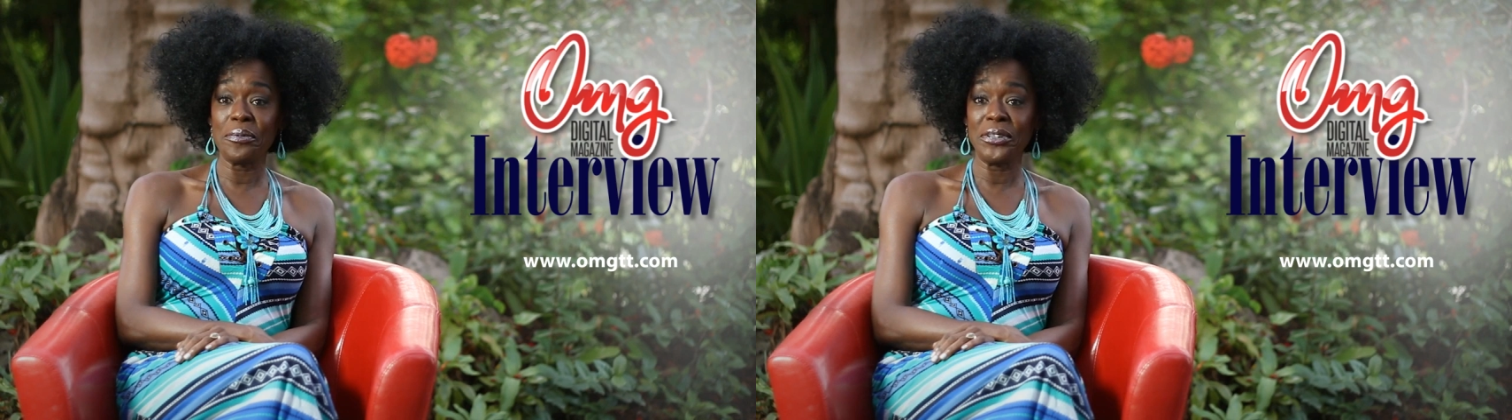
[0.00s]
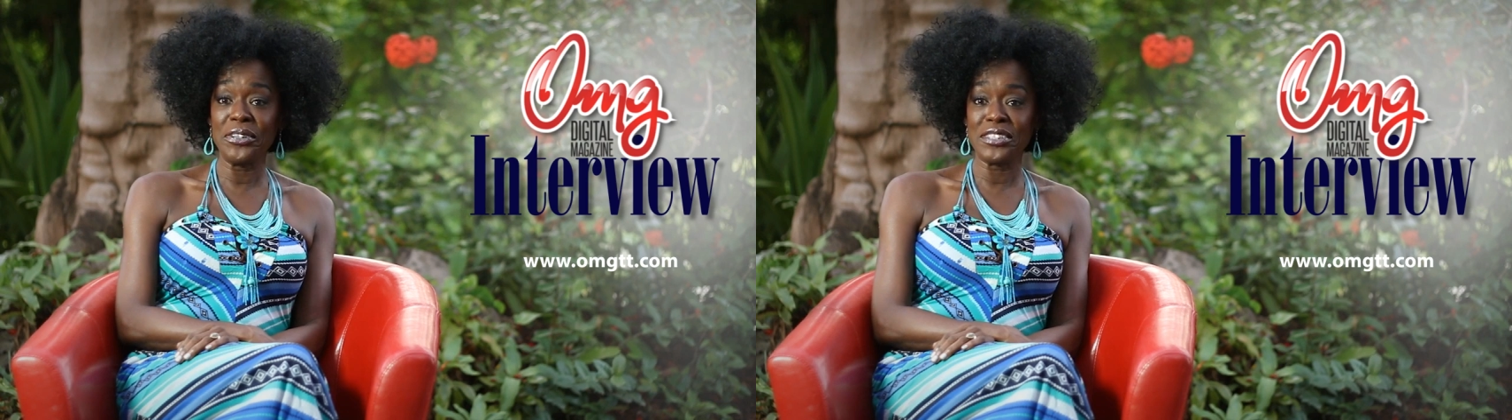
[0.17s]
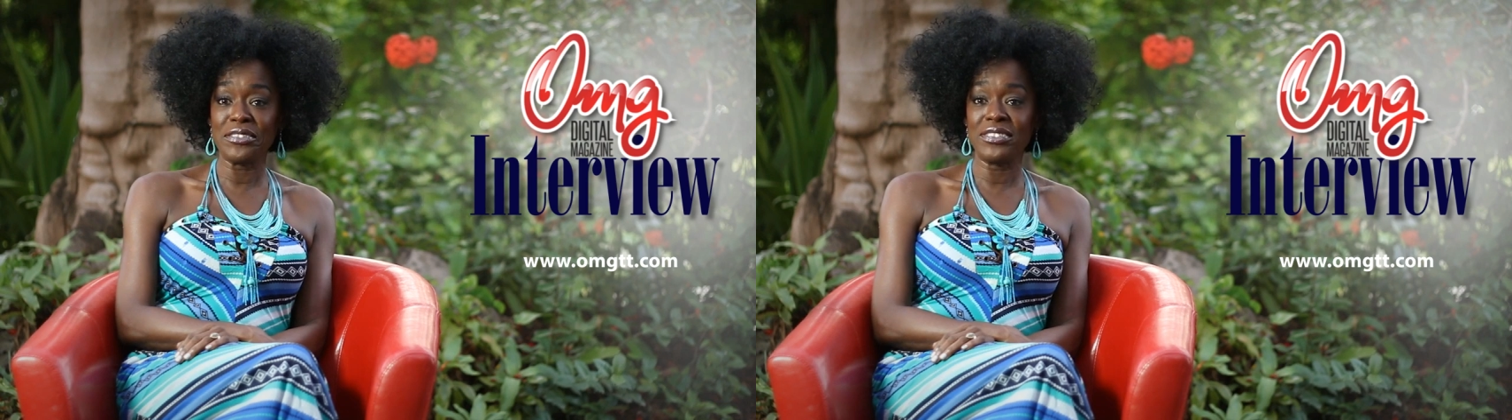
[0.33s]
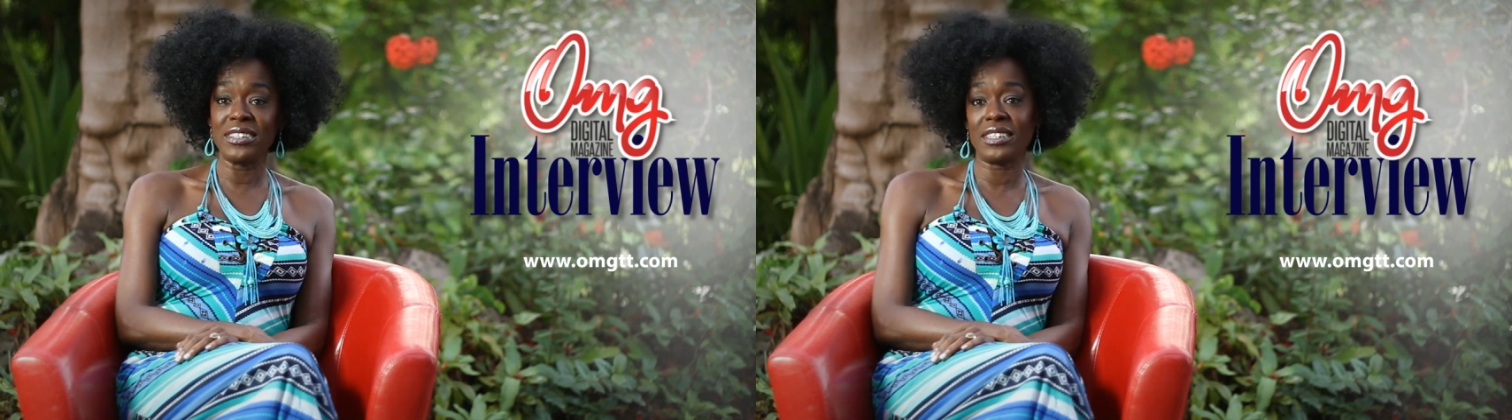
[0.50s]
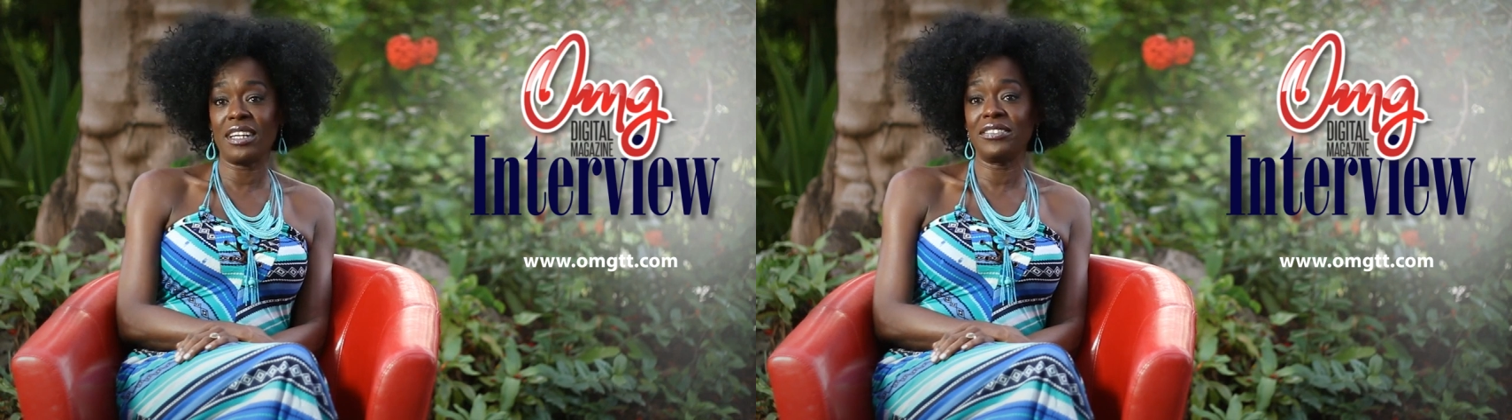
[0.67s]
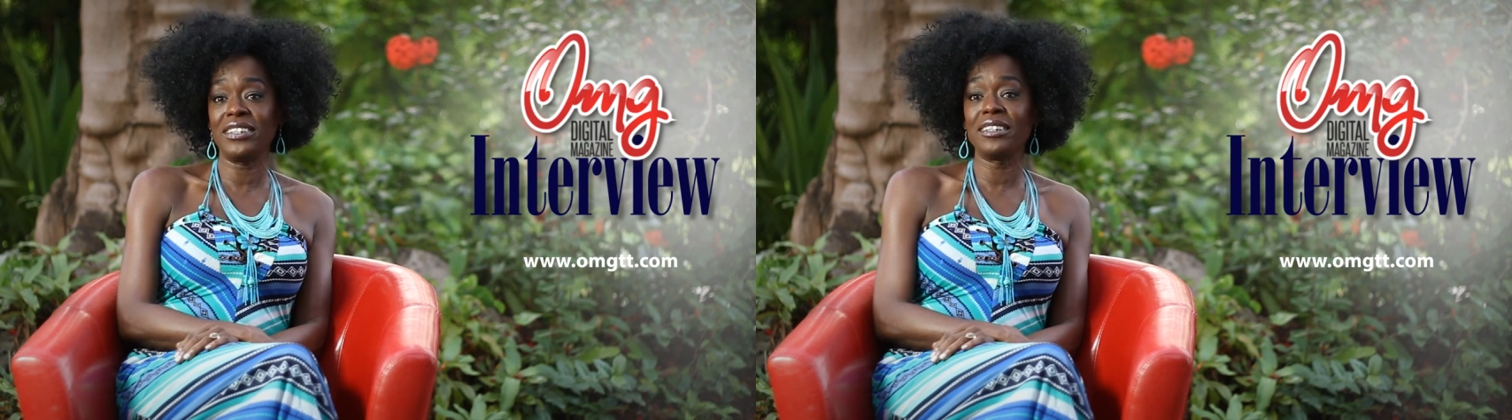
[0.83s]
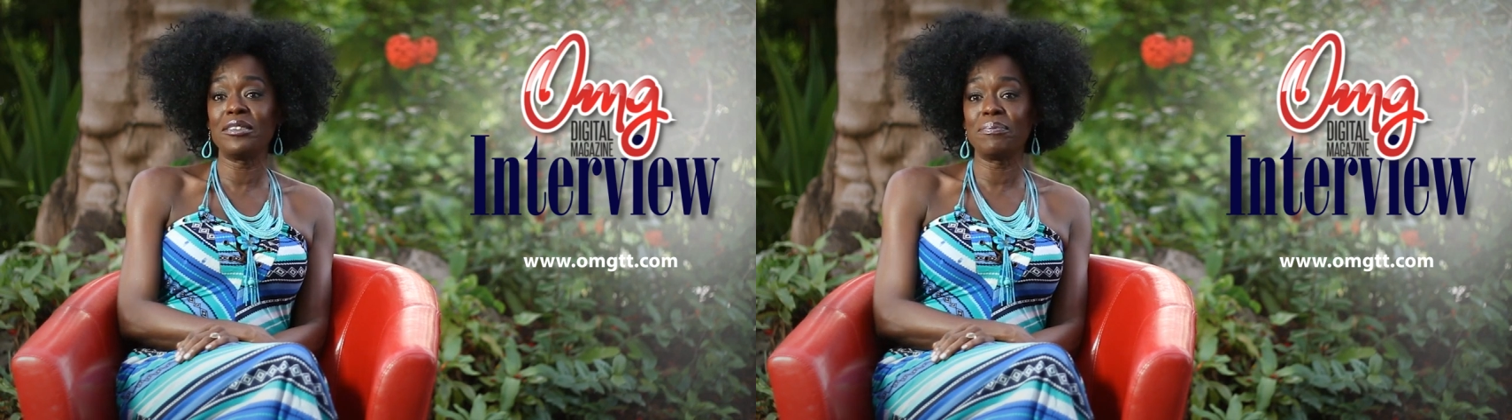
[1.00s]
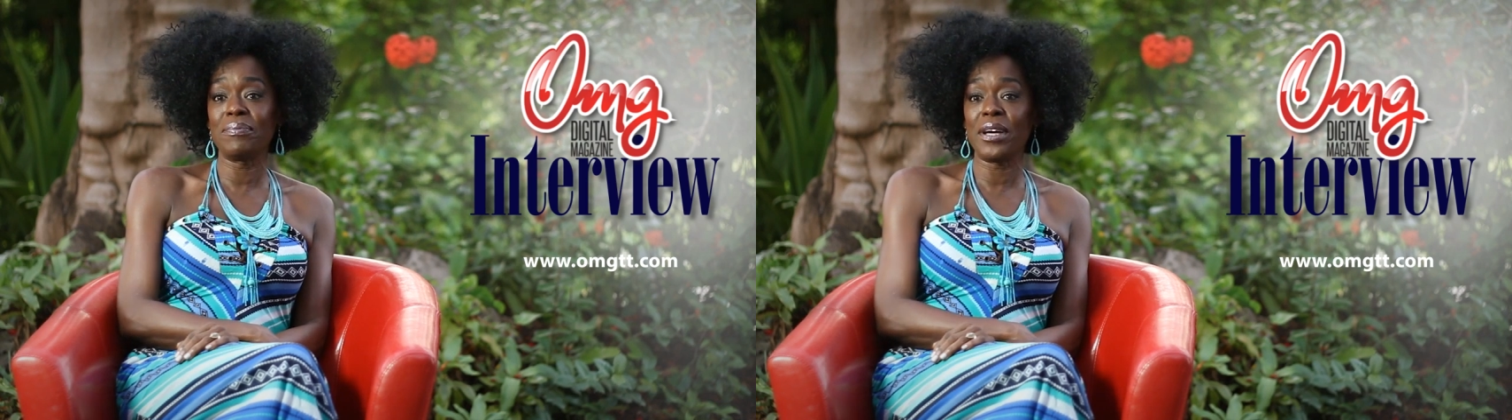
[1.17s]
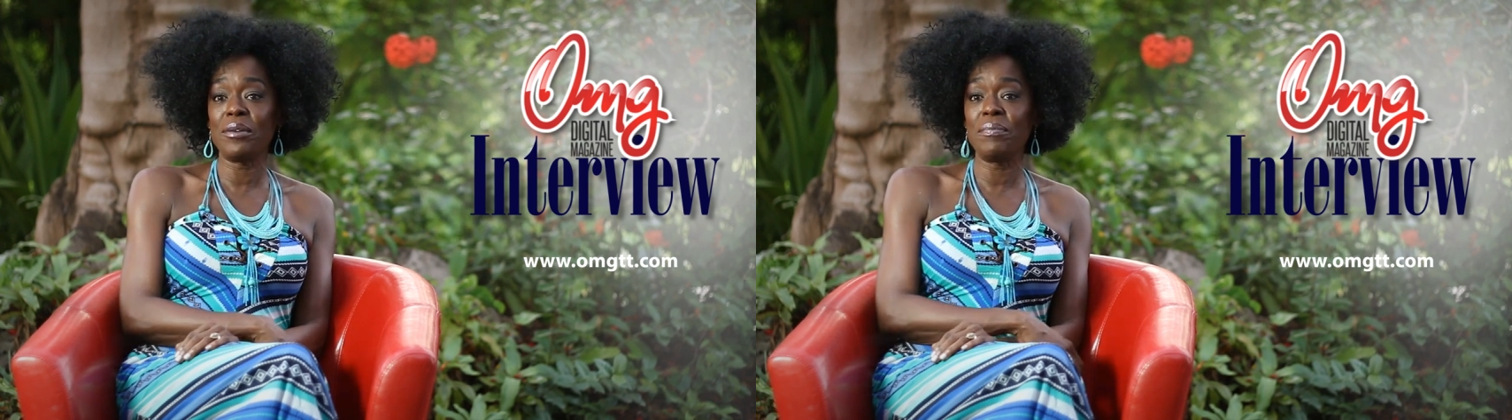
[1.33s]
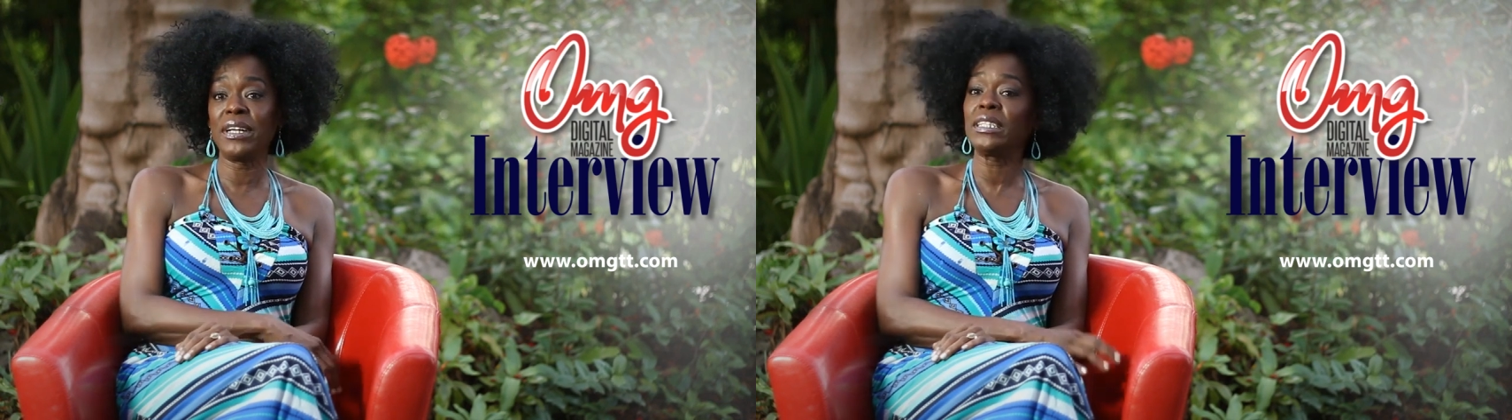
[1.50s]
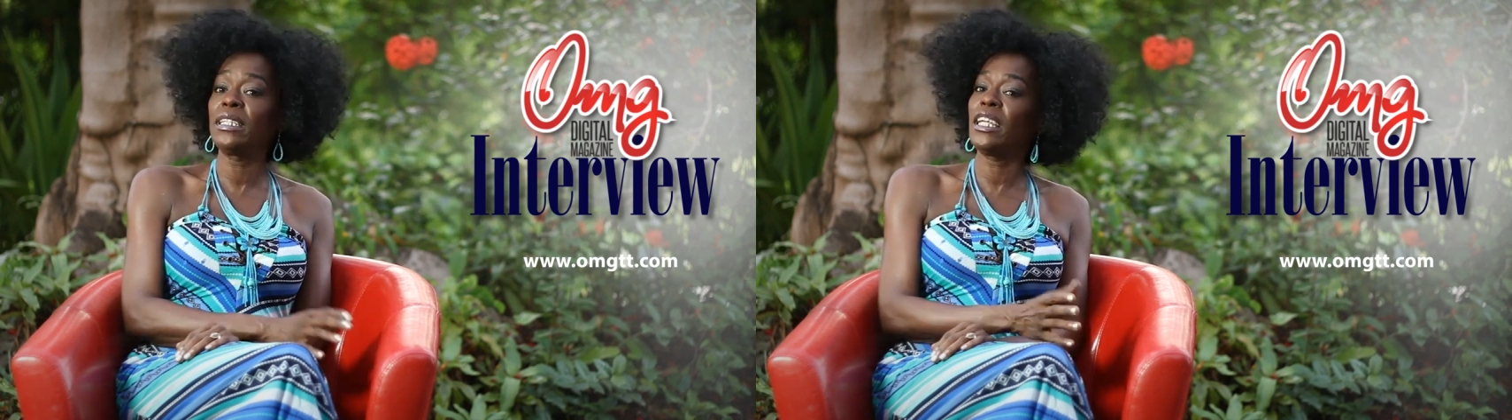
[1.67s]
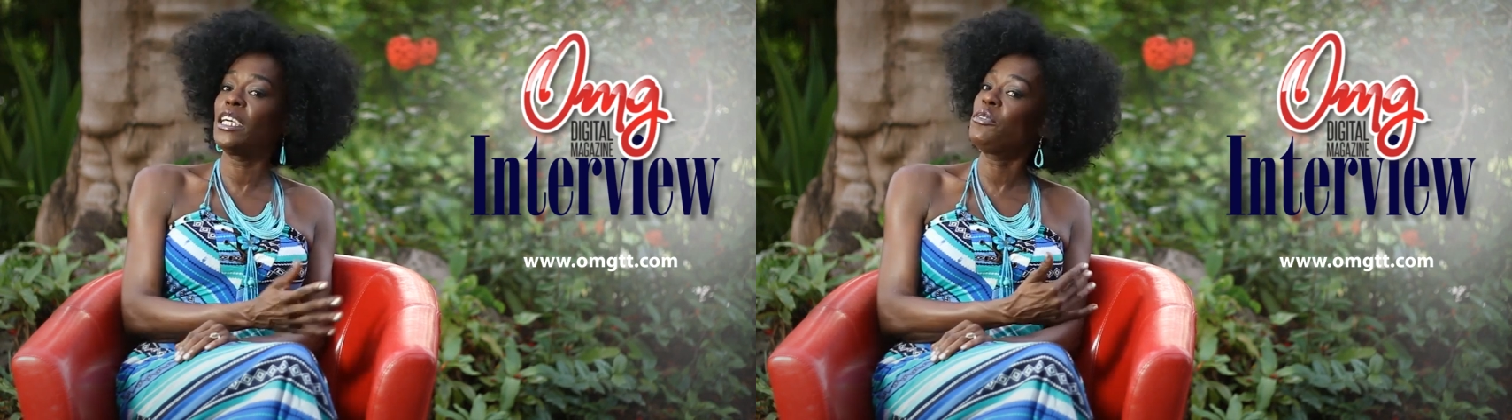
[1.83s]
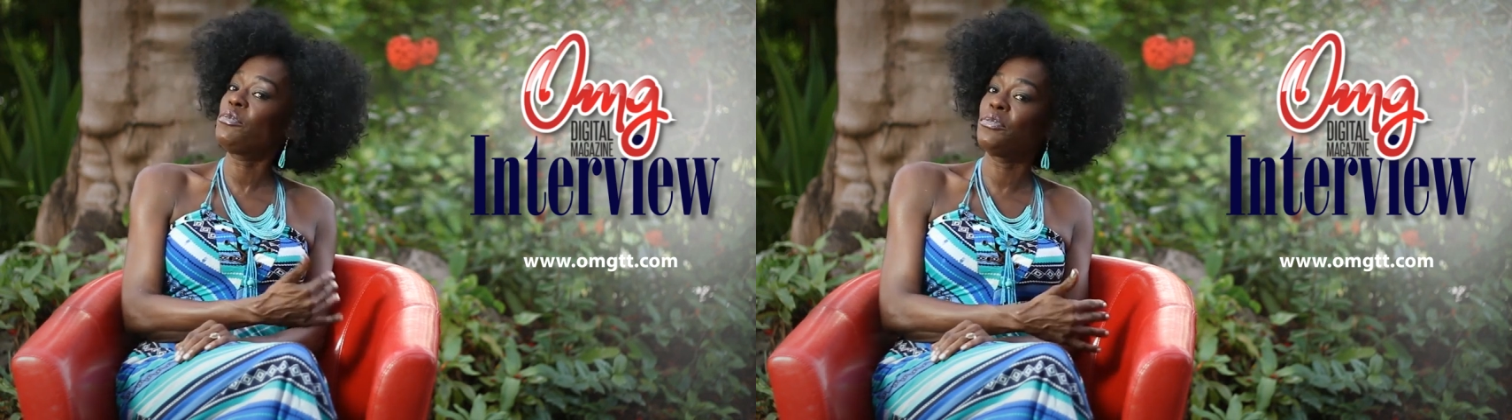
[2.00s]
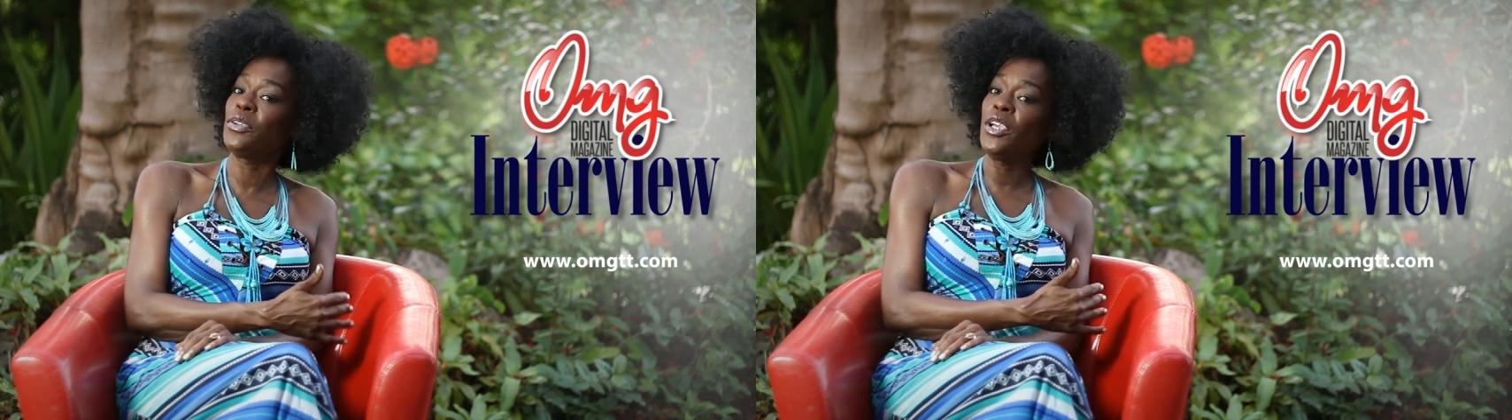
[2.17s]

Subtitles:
because I've discovered a better life